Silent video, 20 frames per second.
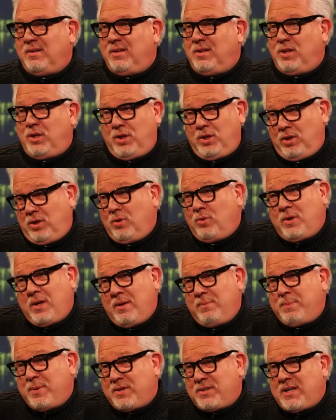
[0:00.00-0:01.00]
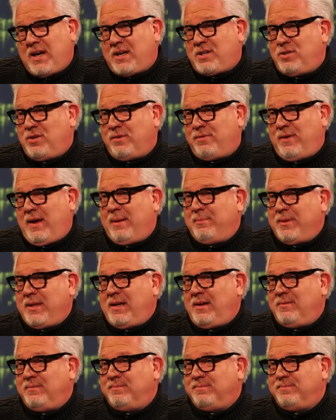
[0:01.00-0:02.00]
you can protect your family.